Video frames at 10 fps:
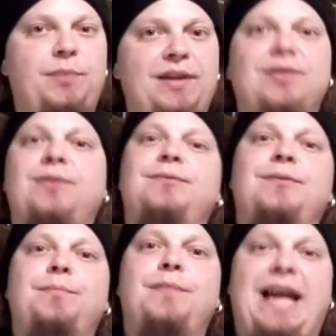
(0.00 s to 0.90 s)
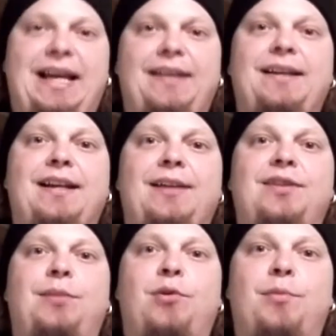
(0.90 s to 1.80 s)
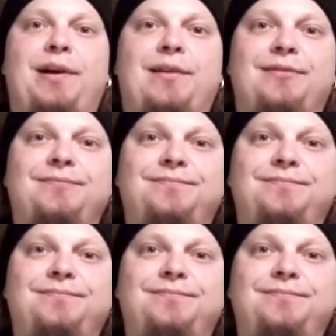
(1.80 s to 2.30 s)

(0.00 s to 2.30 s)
special, hang in and I'll tell more about it.